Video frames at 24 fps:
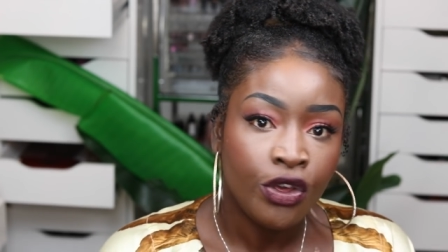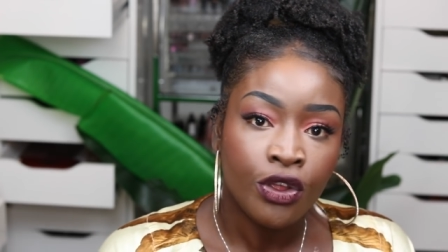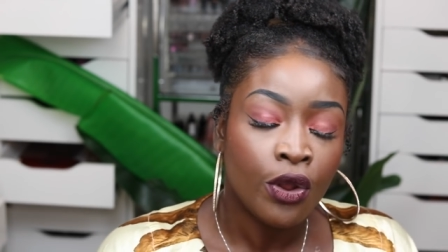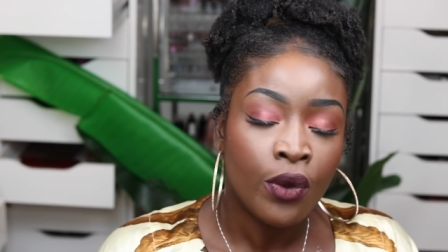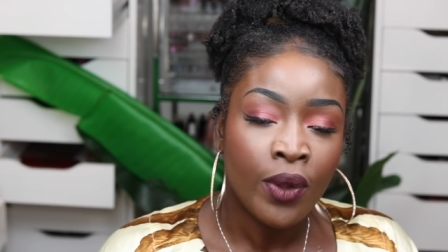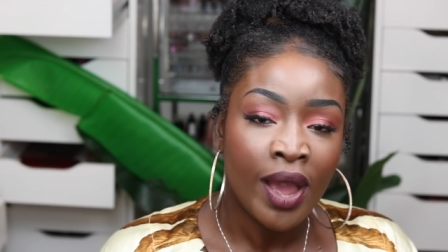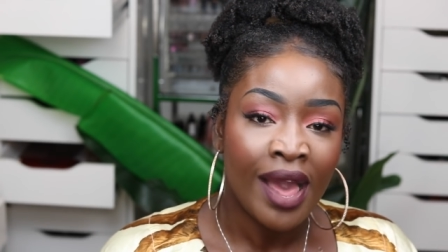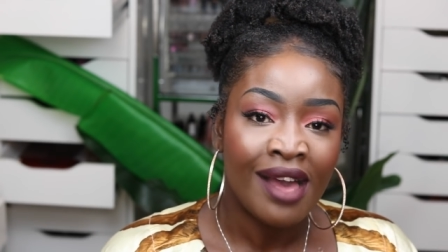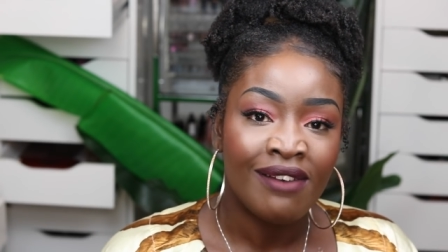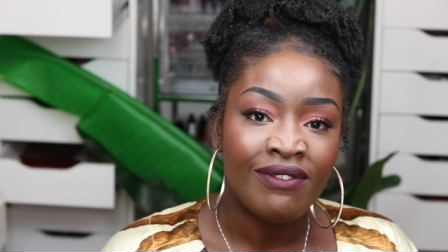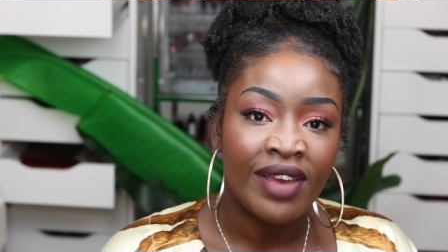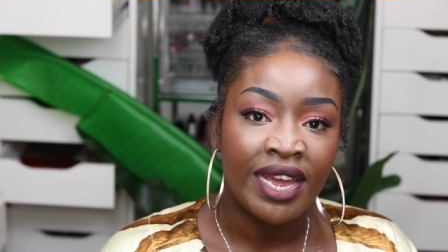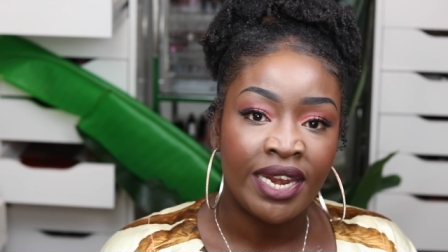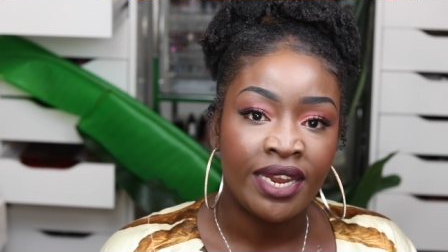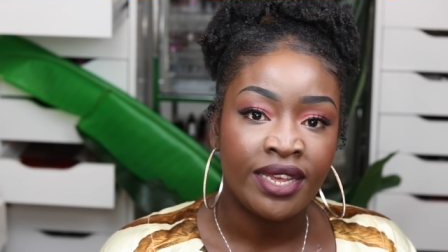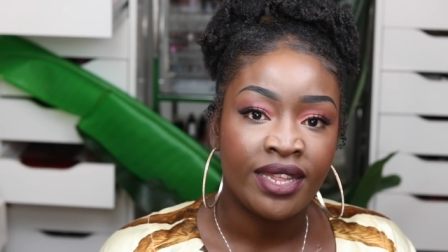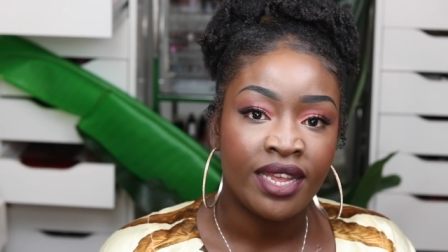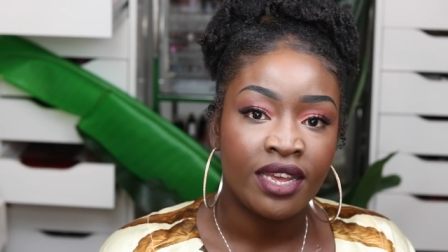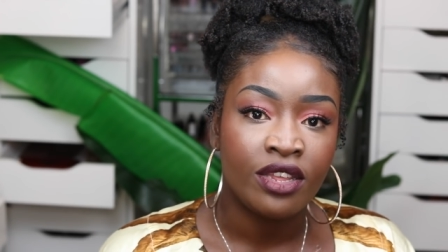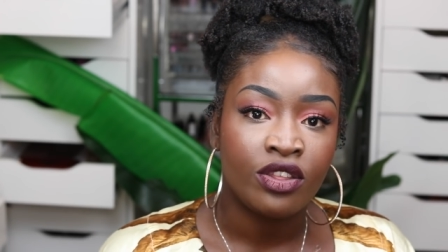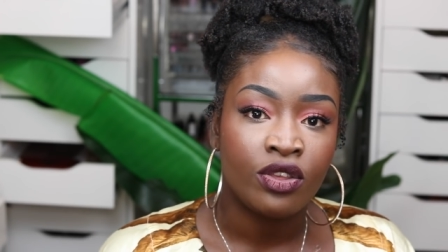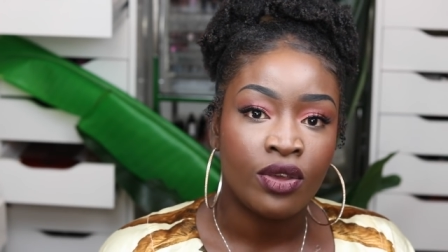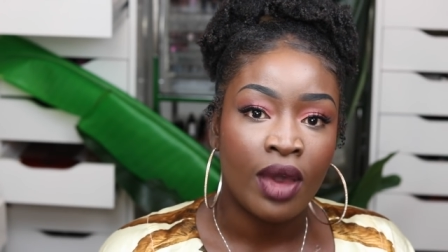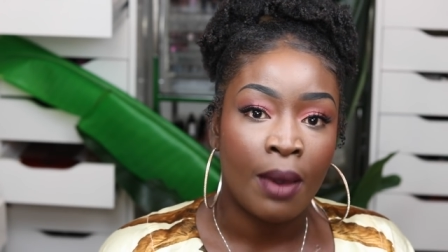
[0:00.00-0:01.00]
don't have
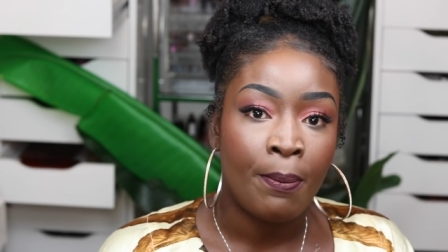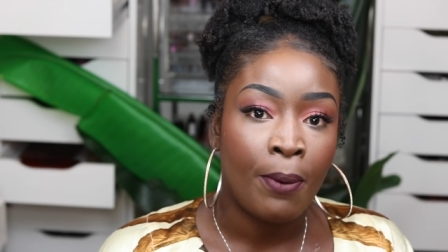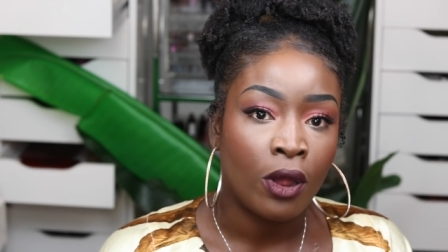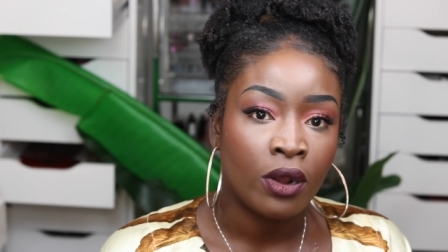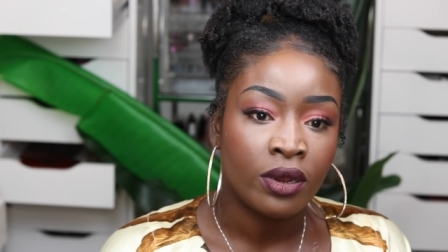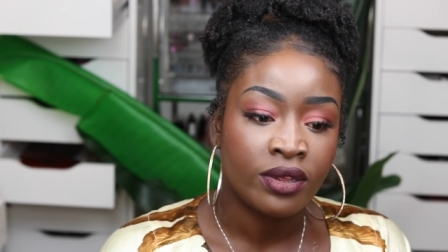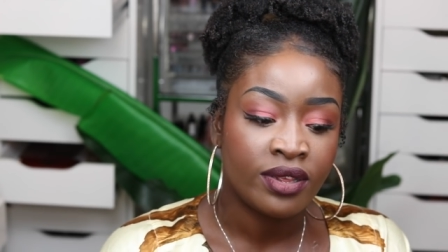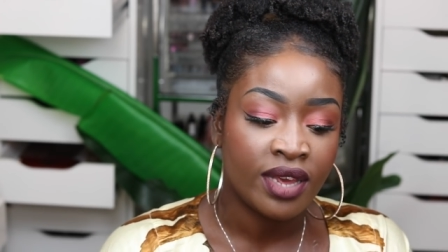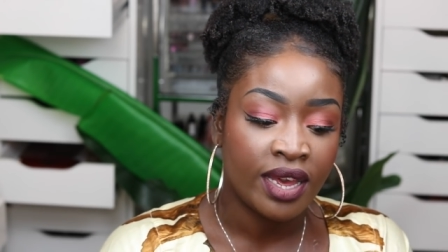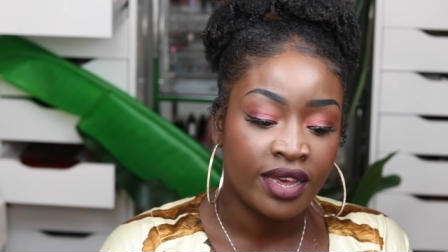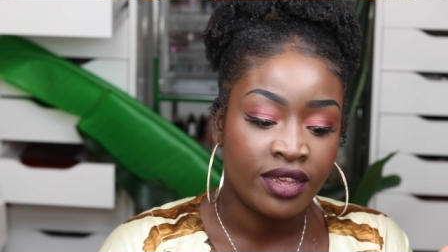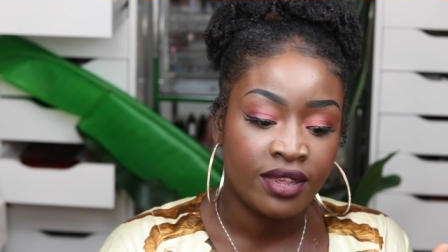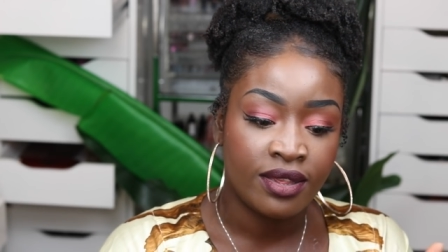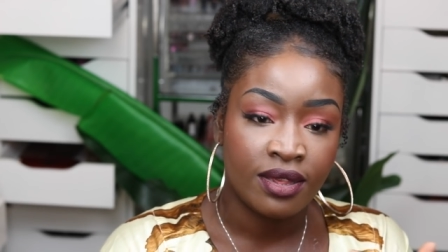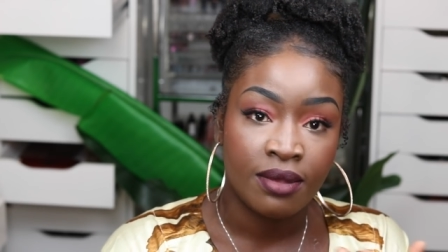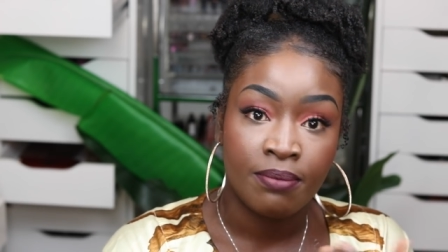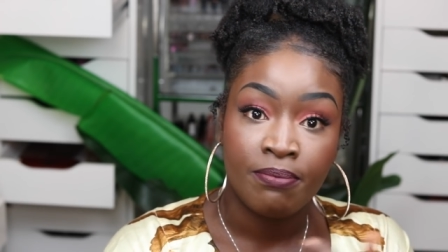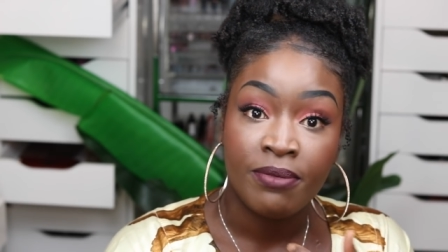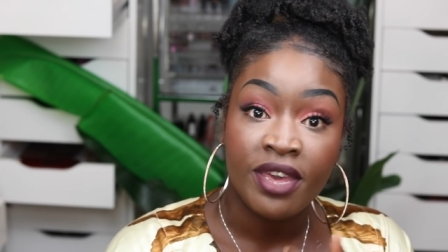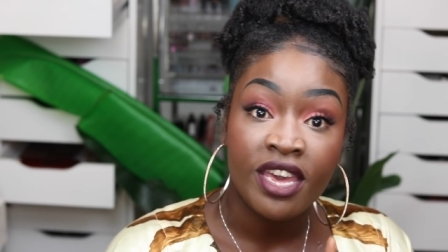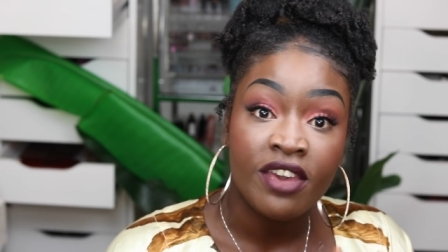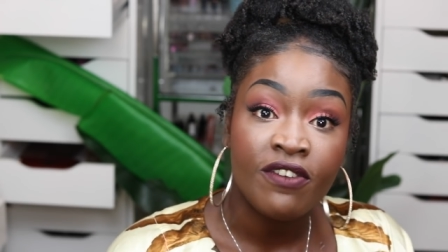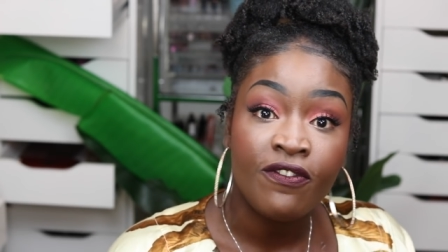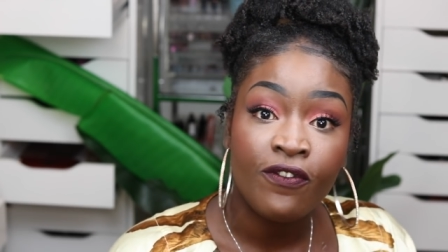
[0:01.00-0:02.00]
anything to apologize to
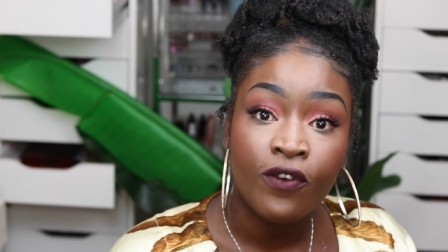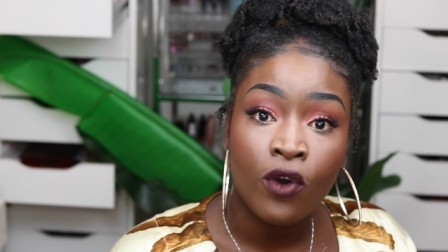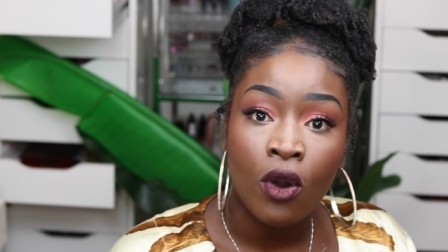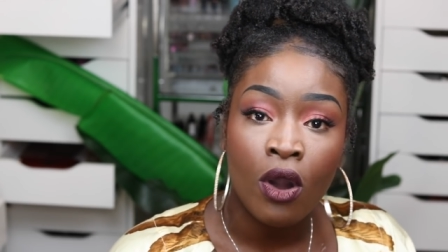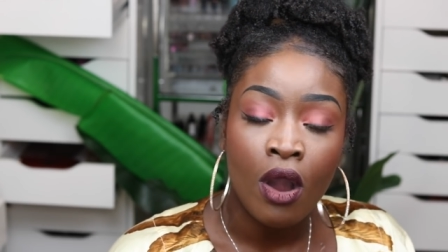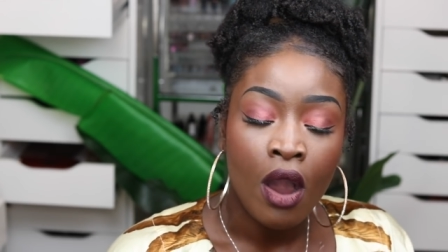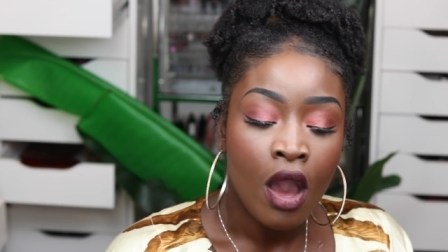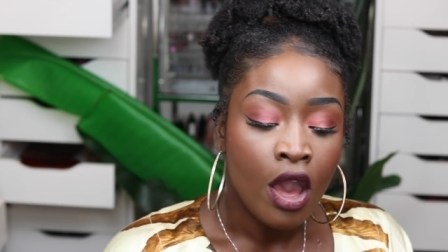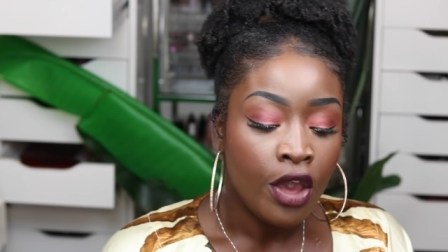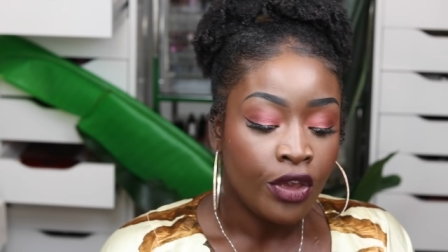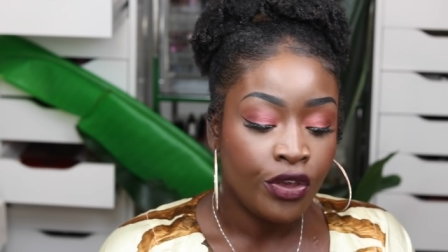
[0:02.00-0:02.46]
me for.